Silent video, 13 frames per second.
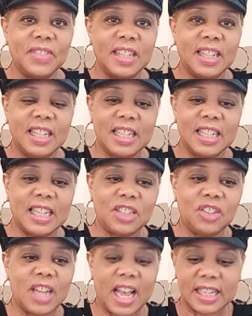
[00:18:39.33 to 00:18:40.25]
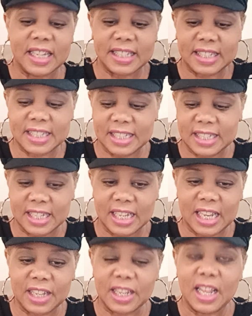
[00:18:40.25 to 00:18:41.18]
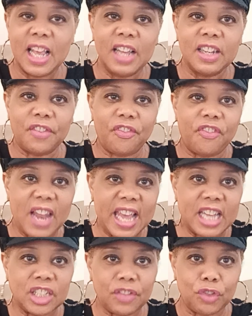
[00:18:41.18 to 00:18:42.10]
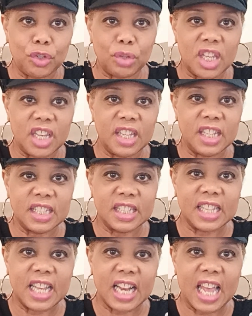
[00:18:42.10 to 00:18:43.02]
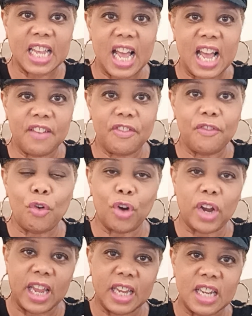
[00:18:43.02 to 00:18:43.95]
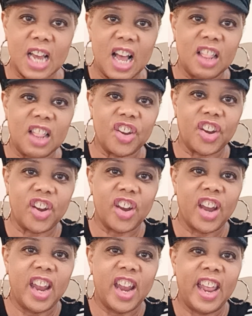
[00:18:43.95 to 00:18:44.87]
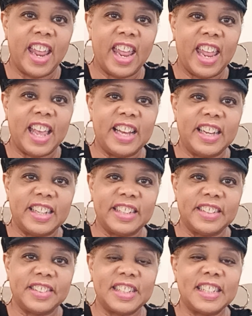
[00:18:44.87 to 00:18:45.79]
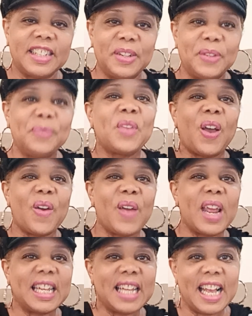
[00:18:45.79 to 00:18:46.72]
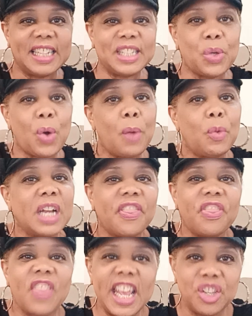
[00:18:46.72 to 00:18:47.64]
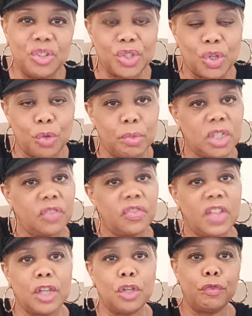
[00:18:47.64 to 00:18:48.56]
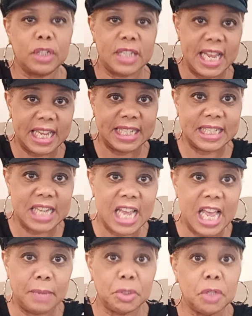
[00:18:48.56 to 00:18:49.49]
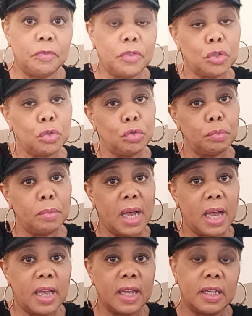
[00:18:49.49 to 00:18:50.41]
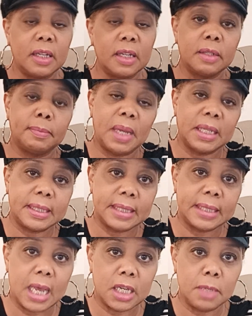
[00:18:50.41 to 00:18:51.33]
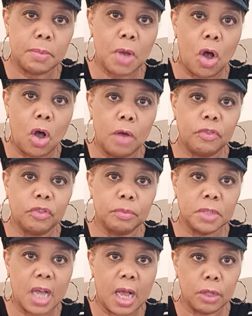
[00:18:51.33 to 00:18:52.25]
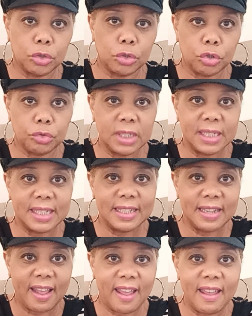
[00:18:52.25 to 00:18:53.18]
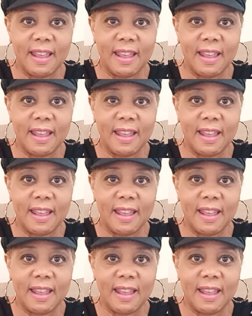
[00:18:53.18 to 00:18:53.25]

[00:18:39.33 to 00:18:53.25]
Let you guys see the last few things that I got for $1. So, all right, guys. So I want to thank you so much. Thank you for taking time to view my stock up haul from Dollar Tree today,